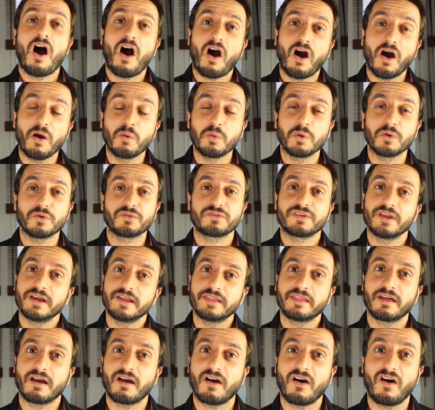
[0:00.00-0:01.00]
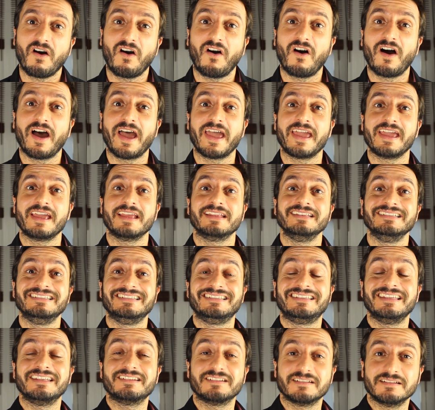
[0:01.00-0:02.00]
I will say that I
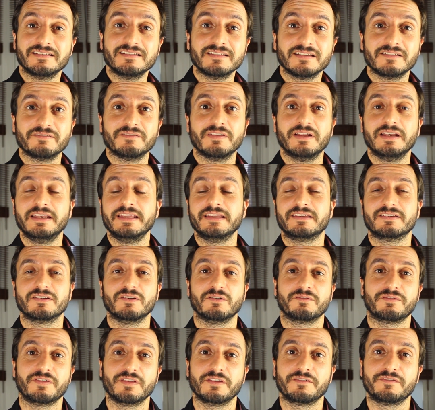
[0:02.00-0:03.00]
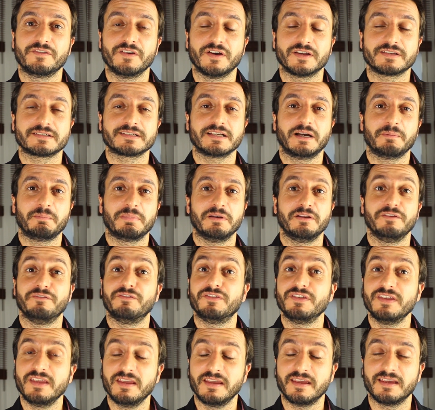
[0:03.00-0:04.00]
didn't, at least not for the first couple
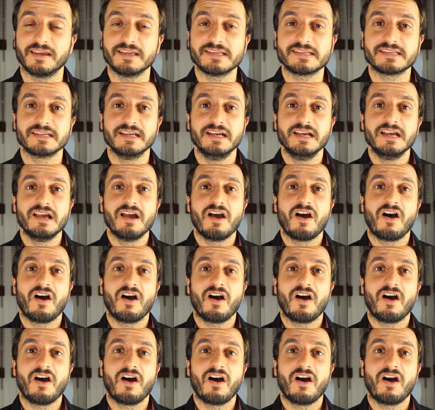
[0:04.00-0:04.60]
of years.